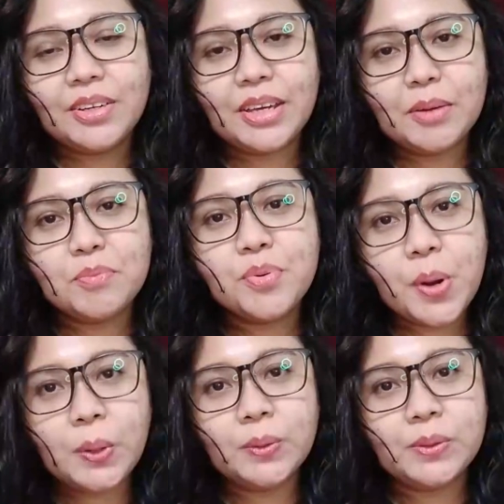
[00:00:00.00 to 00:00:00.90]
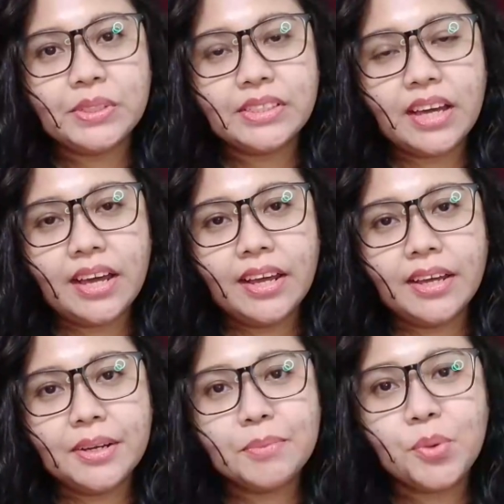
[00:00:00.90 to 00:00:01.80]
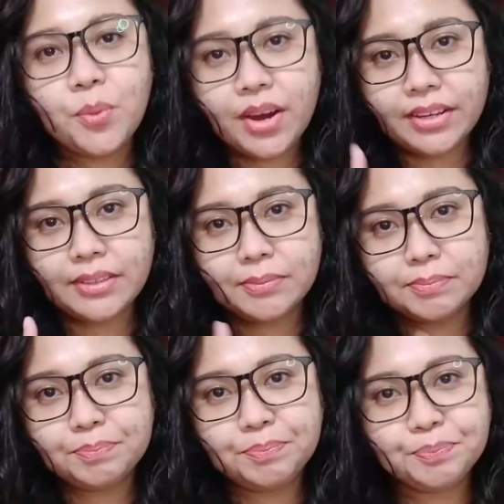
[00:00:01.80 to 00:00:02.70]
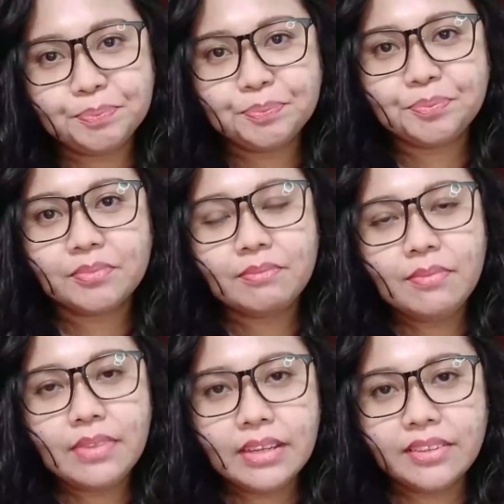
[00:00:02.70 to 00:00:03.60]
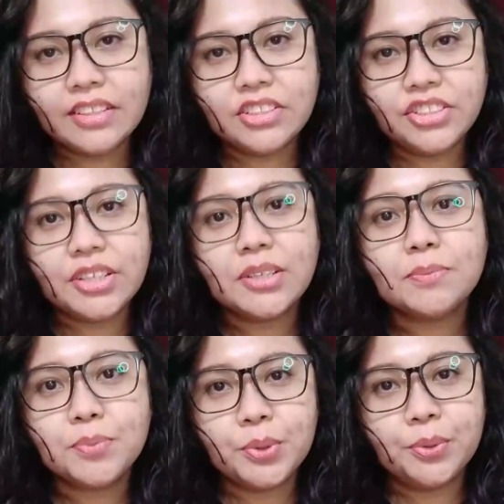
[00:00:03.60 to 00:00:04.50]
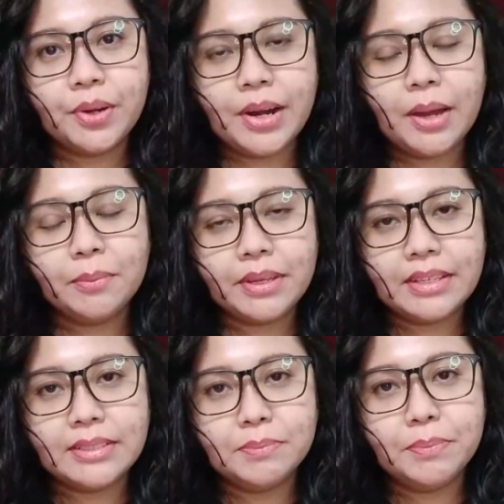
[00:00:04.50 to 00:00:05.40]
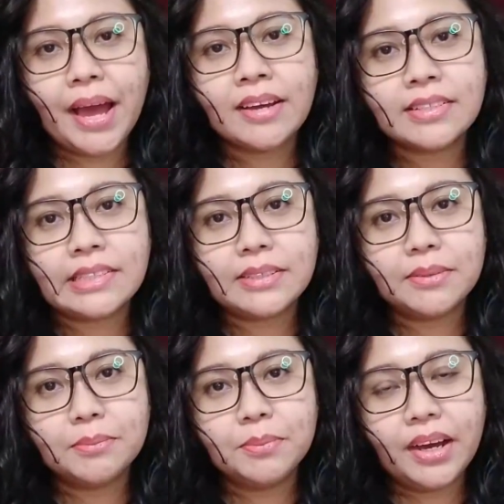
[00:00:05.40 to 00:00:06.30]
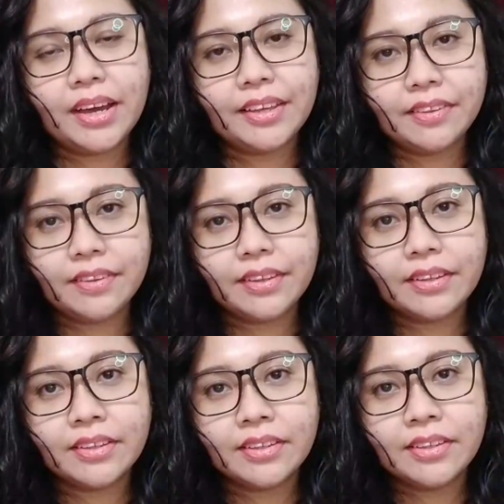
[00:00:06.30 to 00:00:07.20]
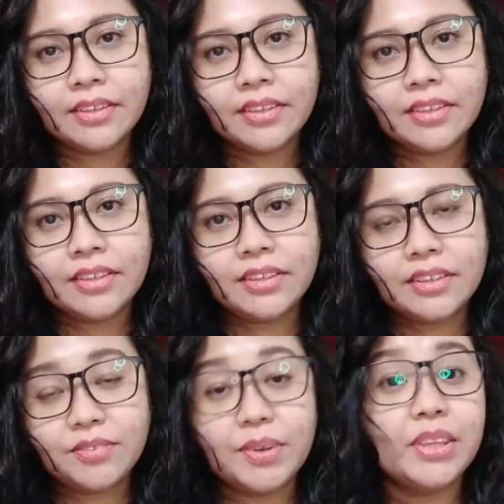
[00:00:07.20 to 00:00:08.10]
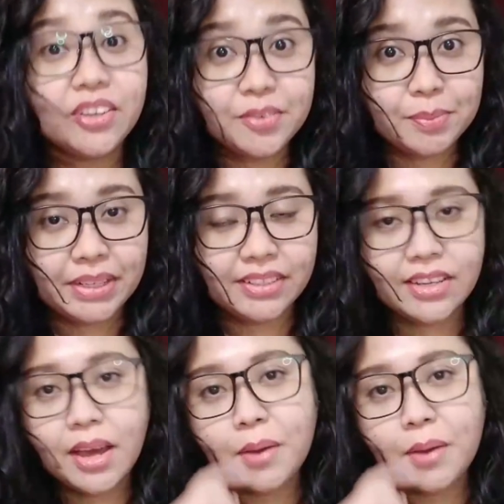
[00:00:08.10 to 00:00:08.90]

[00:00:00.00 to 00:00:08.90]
Okay, pros. Number one, the JET program is backed by the government,